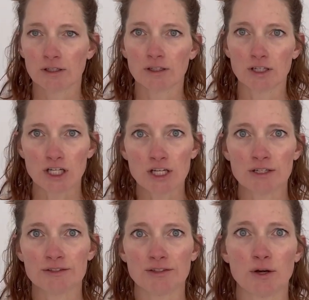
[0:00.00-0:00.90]
Good.
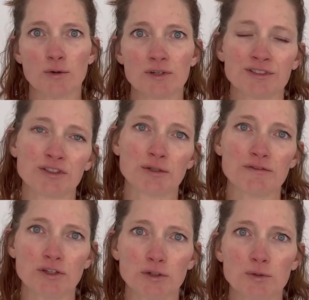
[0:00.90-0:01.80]
So to
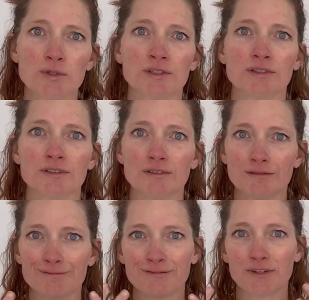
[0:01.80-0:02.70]
review,
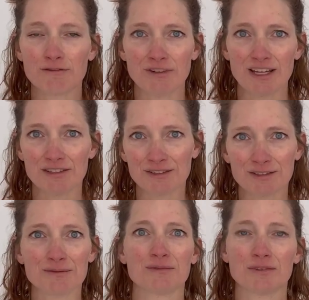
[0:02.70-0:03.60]
face
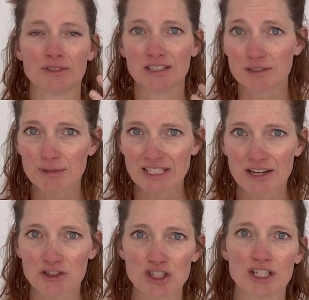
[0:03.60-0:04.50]
needs some
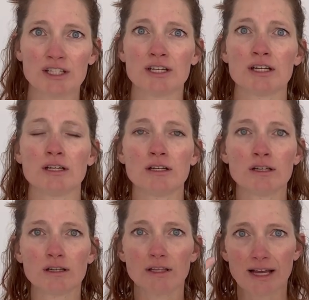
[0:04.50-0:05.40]
attention,
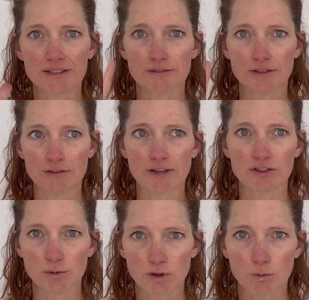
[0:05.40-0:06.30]
lots of
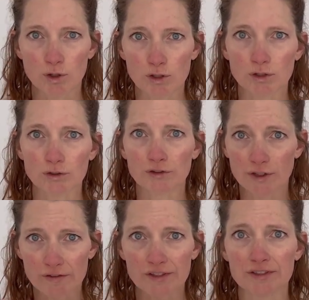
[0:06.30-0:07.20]
interface with the world,
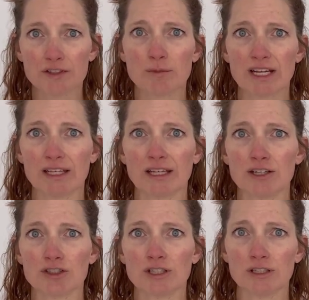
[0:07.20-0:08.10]
nervous system
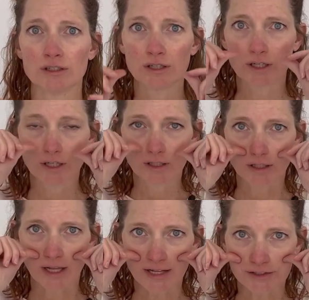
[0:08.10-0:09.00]
regulation,
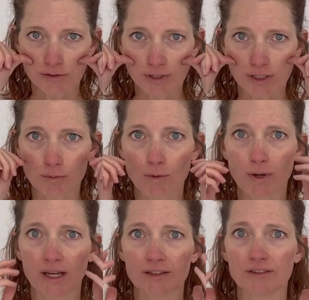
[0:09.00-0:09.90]
lots of trigger
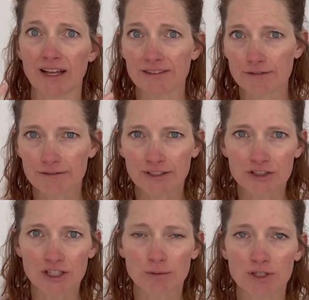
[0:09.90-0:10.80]
points, lots of
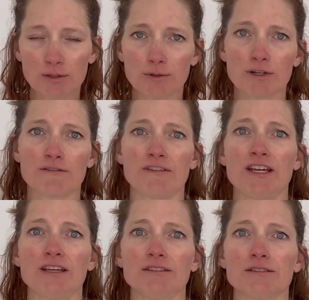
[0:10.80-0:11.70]
flinching we do in our
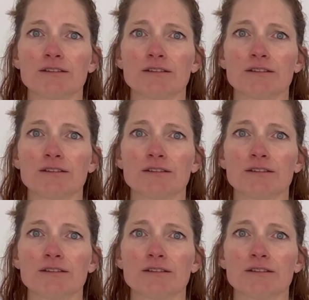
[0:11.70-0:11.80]
face.